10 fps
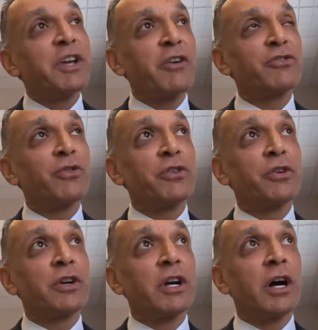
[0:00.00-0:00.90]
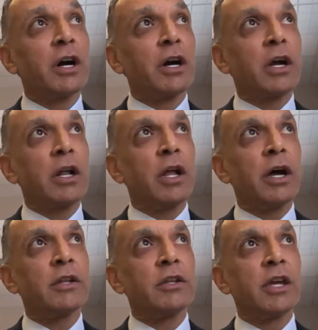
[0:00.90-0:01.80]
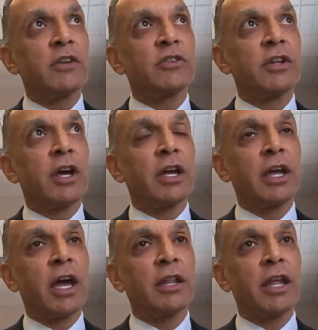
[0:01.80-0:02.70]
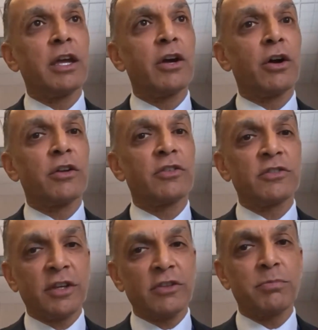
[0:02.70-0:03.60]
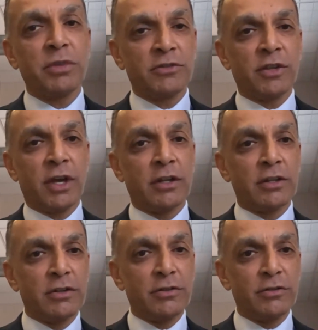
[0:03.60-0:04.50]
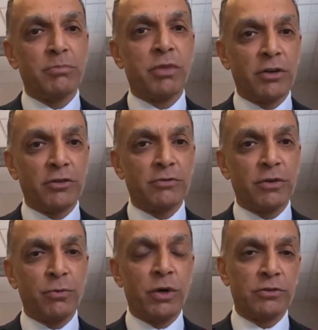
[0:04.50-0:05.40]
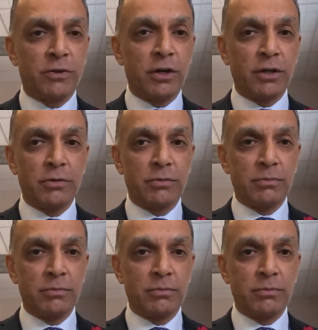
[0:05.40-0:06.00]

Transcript: I was talking to a, a client yesterday, and they got a six percent deposit from Wells Fargo,